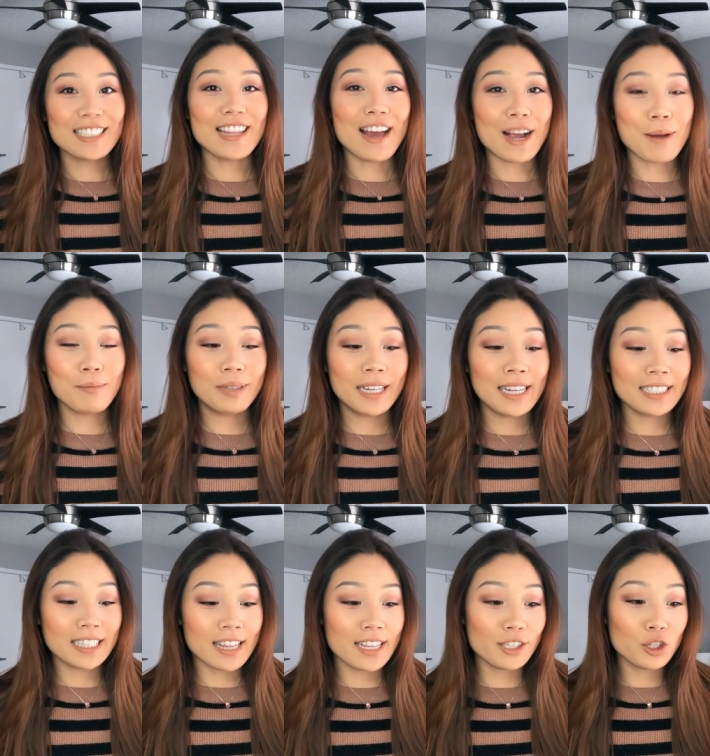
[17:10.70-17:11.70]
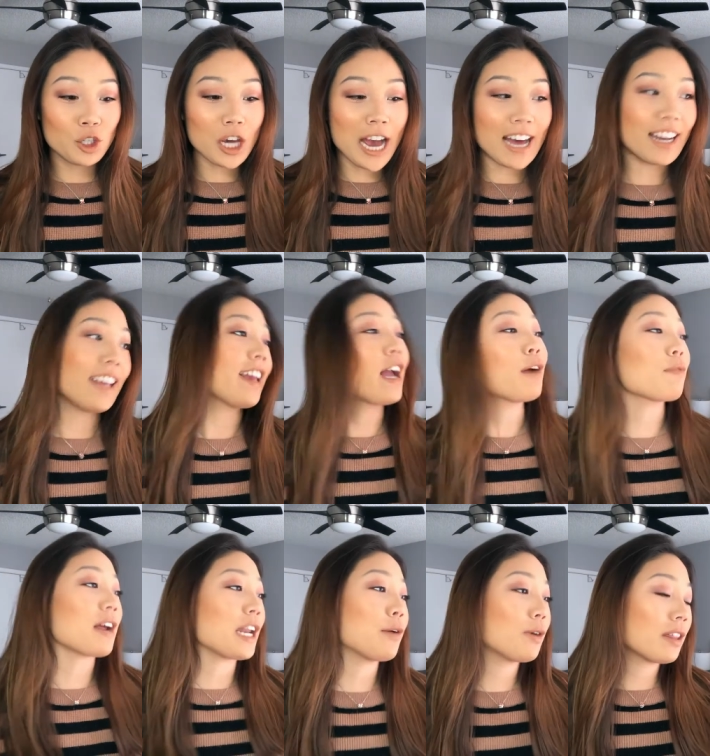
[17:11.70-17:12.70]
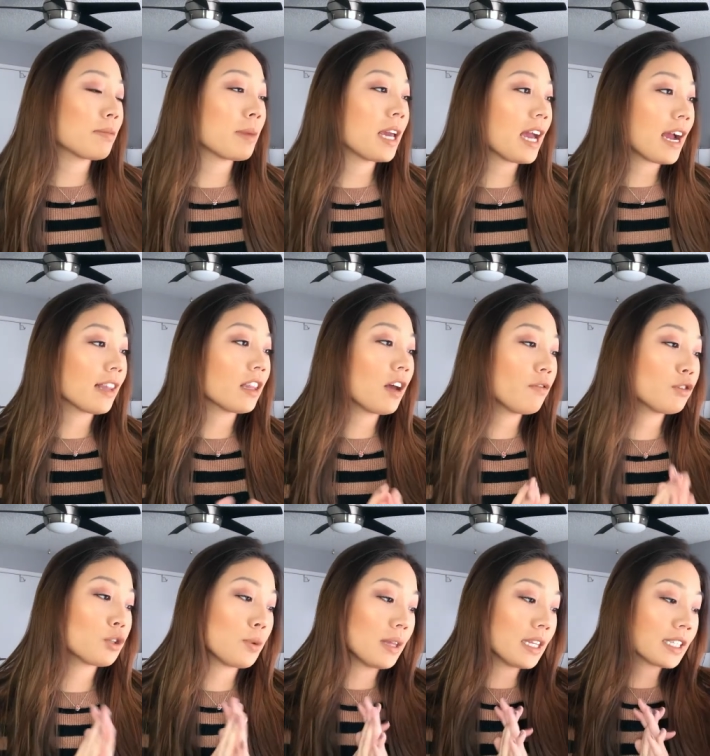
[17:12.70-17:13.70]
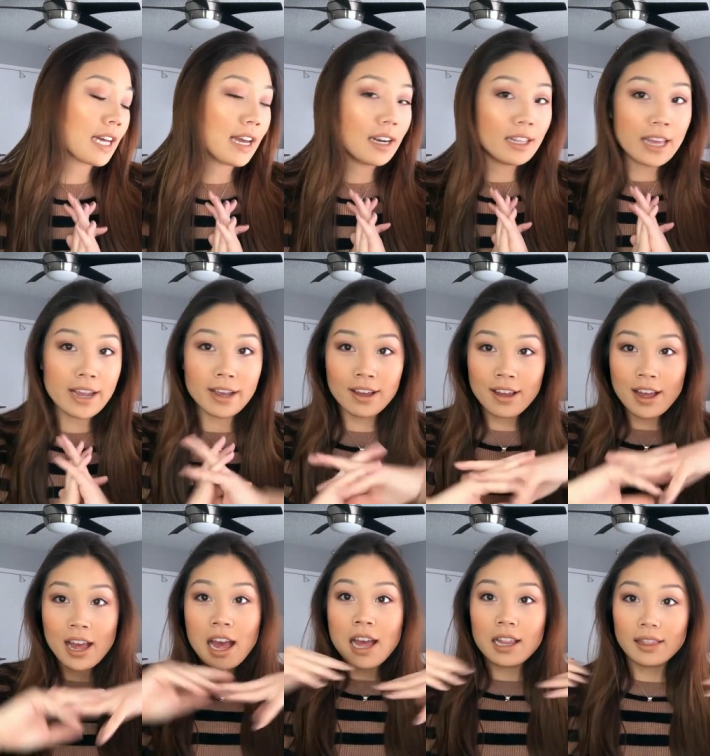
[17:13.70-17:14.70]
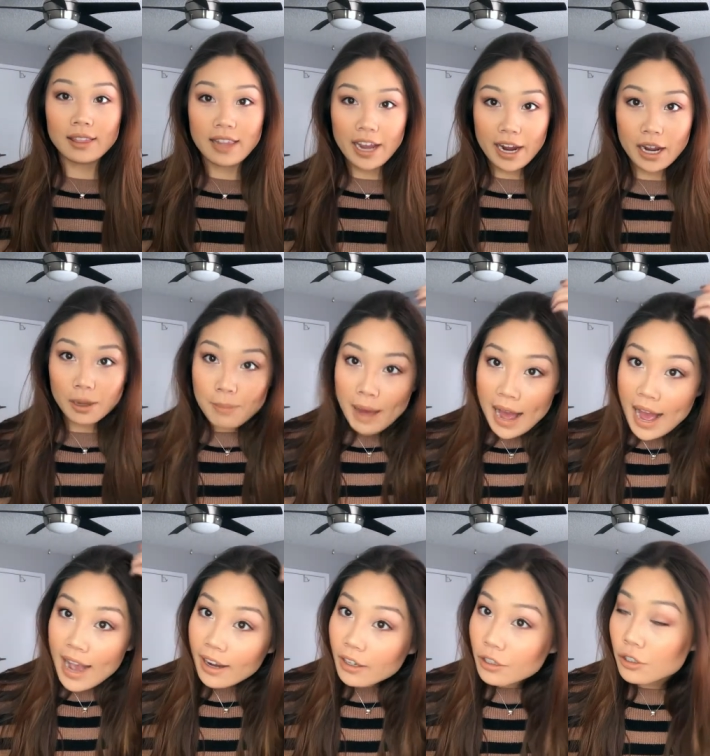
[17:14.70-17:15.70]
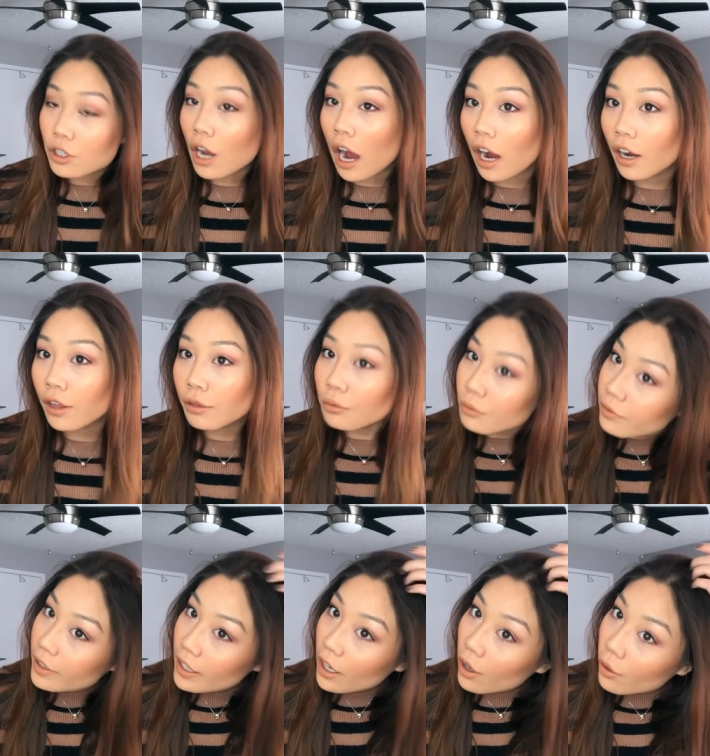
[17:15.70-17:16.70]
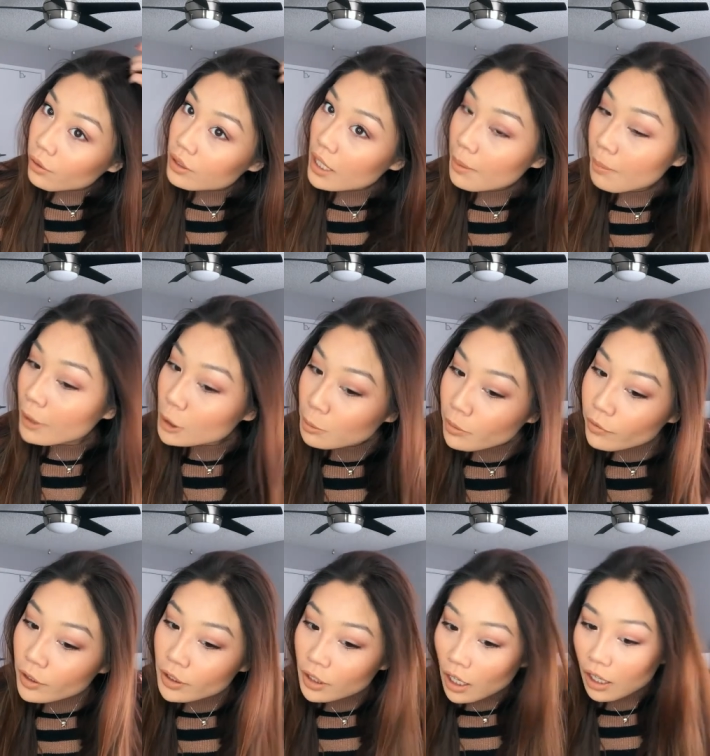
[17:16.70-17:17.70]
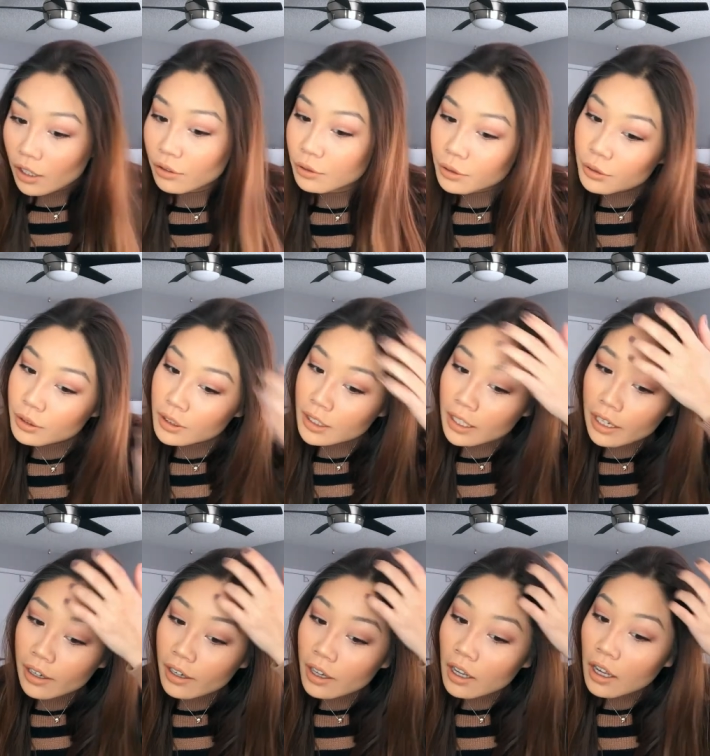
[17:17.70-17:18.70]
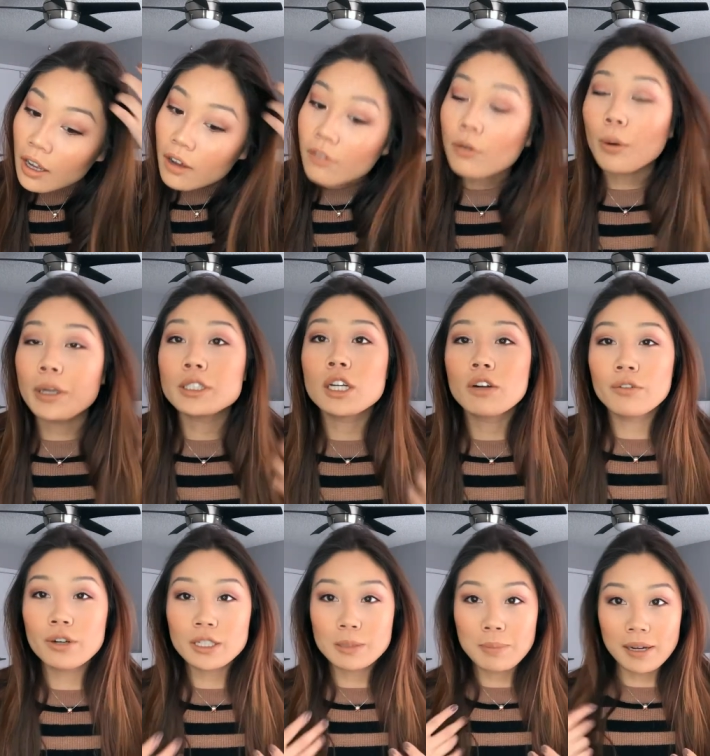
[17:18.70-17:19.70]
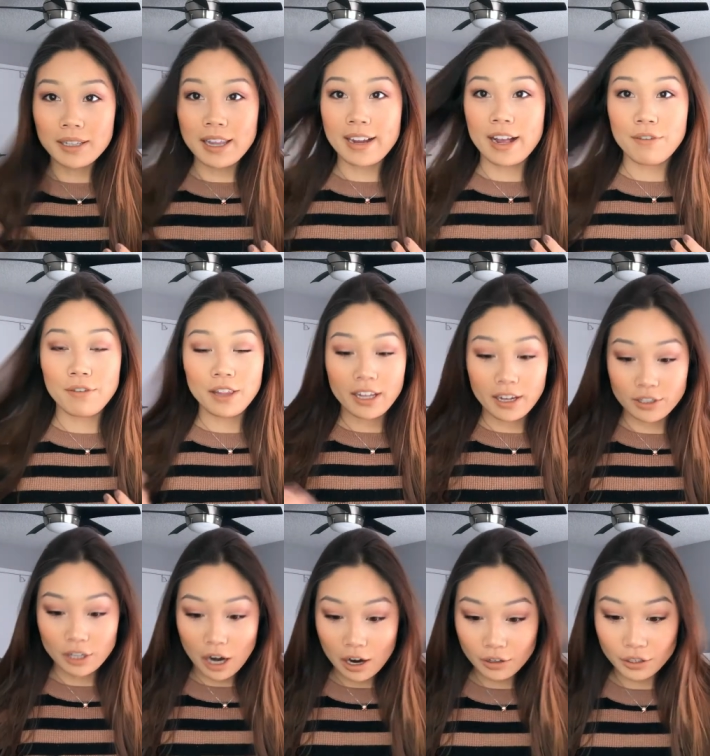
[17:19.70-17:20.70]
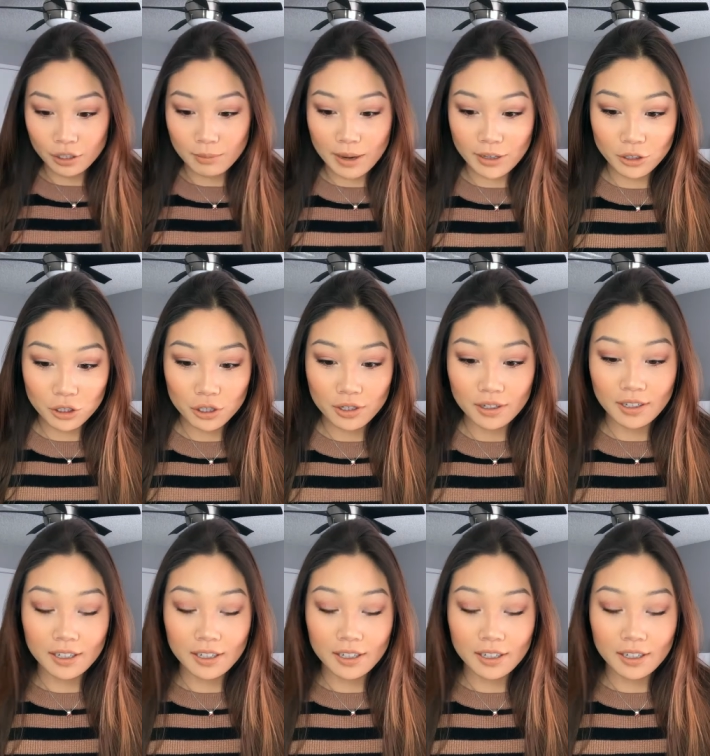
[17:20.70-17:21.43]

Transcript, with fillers: and that completes this chatty get ready with me. I love doing this kind of like laid back talk through videos. I much prefer talk throughs to voiceovers, but like I feel like I talk too much